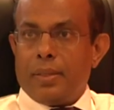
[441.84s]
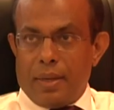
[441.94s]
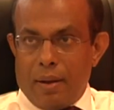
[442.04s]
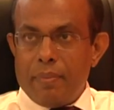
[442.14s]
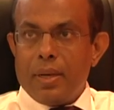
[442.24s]
in
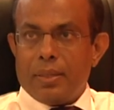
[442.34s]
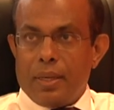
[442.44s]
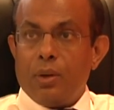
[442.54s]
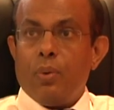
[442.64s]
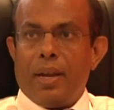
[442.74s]
numbers
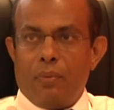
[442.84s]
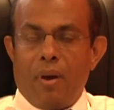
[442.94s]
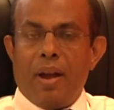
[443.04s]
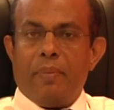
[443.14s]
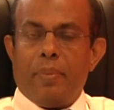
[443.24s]
in your
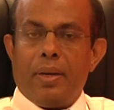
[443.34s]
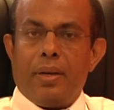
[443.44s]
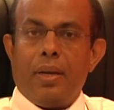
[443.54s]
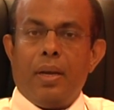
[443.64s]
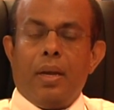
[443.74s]

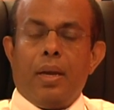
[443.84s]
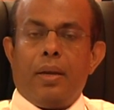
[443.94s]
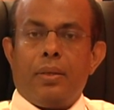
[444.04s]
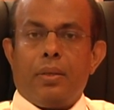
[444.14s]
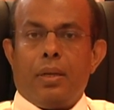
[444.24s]
environment.
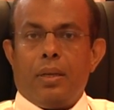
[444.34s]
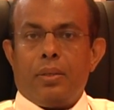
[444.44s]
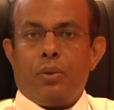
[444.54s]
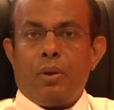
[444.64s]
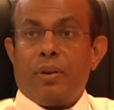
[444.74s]

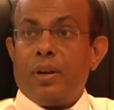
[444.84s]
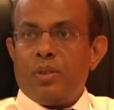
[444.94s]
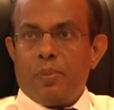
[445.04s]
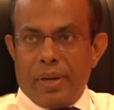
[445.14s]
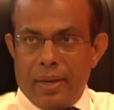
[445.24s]
So you have to reduce
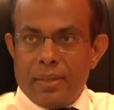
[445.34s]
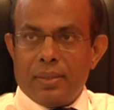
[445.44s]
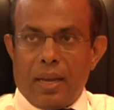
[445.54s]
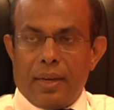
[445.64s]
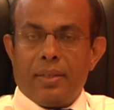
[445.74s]
the breeding
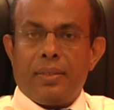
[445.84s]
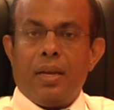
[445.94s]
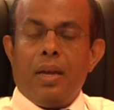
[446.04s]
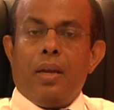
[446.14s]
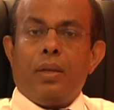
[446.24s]
sites.
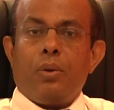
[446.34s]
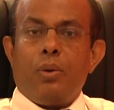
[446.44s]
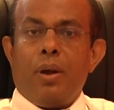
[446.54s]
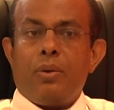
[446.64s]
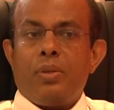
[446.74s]
So
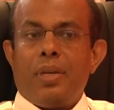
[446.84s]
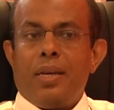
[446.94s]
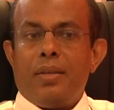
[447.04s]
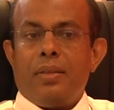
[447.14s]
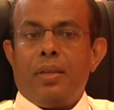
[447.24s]
you have to
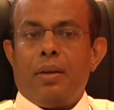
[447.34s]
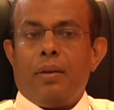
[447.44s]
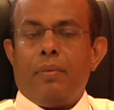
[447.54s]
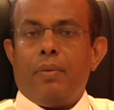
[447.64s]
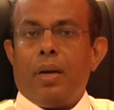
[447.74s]
change
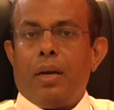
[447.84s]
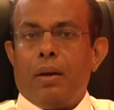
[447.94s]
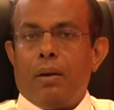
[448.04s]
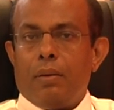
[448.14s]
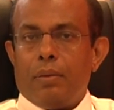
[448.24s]

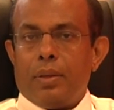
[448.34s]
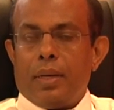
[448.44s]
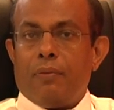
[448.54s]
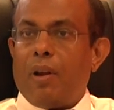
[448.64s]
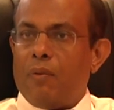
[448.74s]

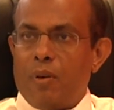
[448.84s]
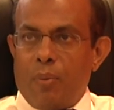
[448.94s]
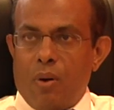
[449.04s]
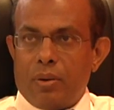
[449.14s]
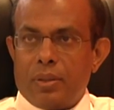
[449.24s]
that flower
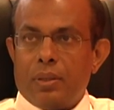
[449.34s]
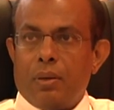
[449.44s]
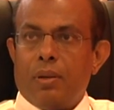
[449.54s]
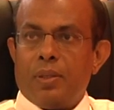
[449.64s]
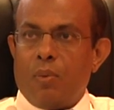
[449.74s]
pots
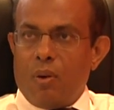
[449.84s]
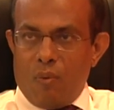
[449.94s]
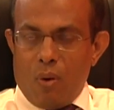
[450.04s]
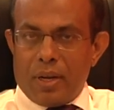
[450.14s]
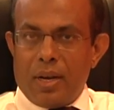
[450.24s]
or small
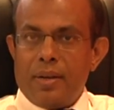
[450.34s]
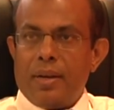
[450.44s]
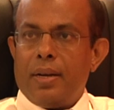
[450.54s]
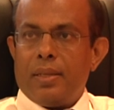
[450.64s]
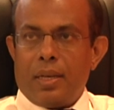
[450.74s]
water
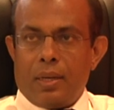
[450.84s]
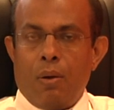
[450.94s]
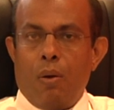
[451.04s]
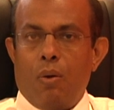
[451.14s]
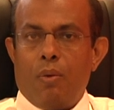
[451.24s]
containers at
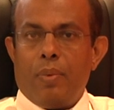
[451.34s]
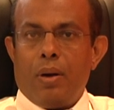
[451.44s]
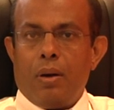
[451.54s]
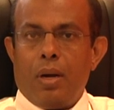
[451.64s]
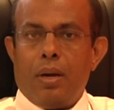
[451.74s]
home
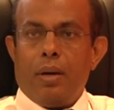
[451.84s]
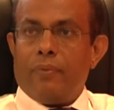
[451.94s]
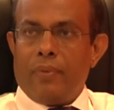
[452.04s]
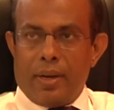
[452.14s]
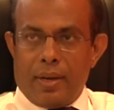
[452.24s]

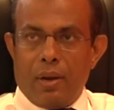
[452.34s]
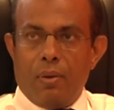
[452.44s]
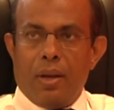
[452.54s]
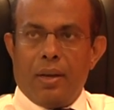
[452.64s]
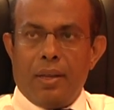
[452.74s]
very
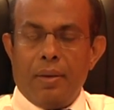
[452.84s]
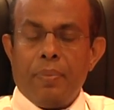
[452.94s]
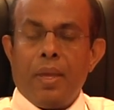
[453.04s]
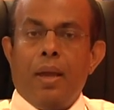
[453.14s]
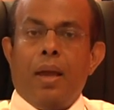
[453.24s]
regularly.
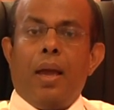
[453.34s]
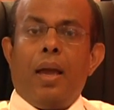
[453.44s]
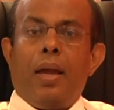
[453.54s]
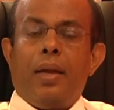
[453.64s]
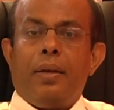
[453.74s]

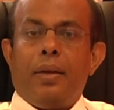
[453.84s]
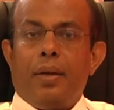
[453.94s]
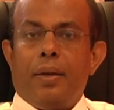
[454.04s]
And